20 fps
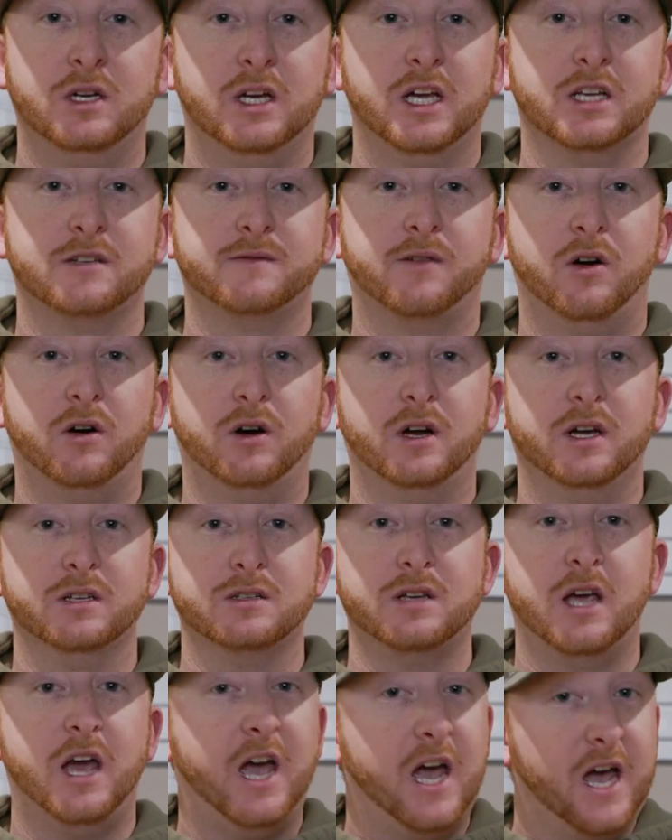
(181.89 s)
as far
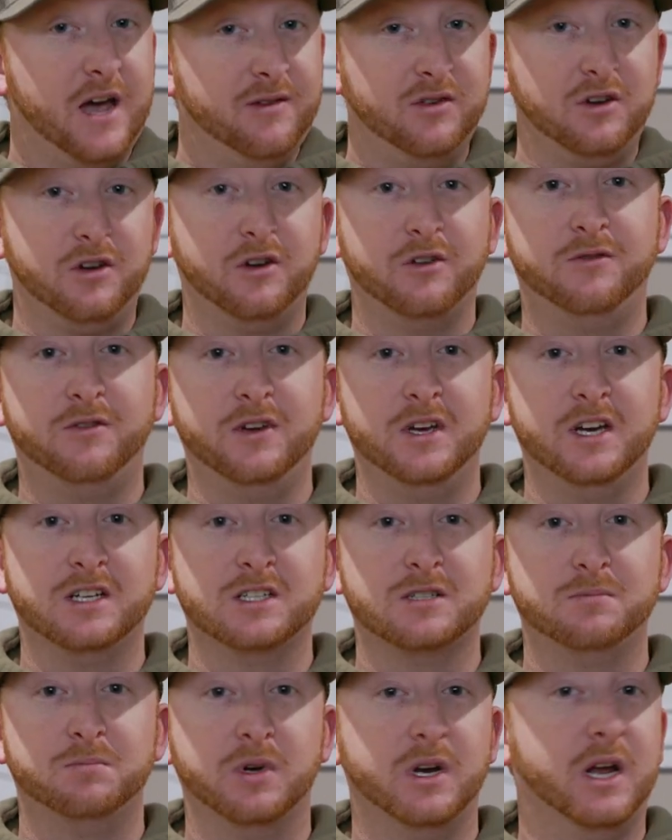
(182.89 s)
as having your
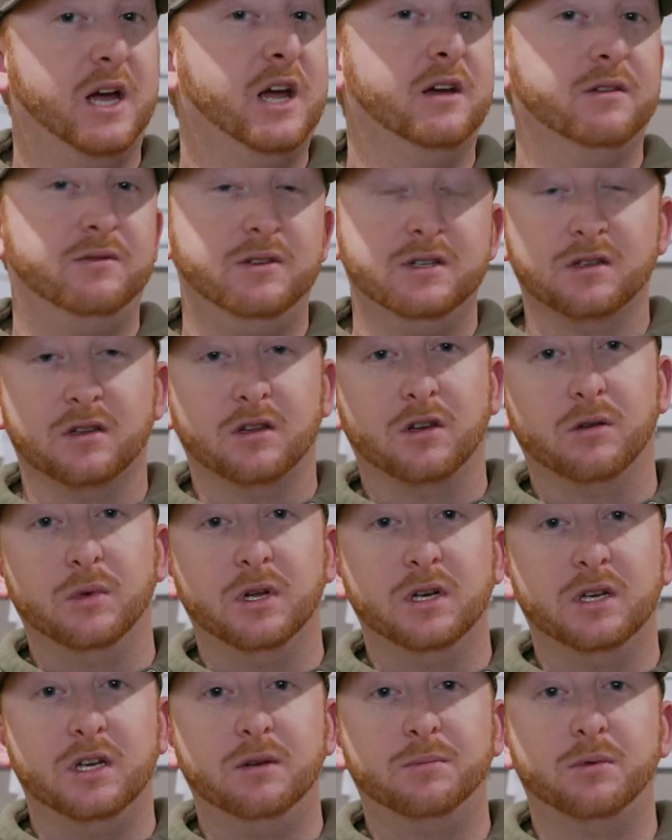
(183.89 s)
fix, but hey, if he's a little
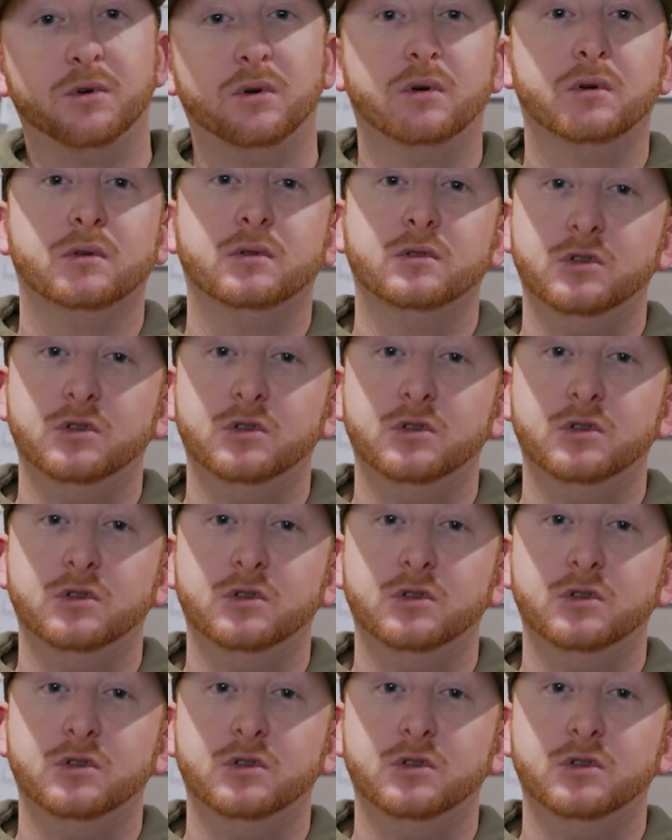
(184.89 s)
bit deeper,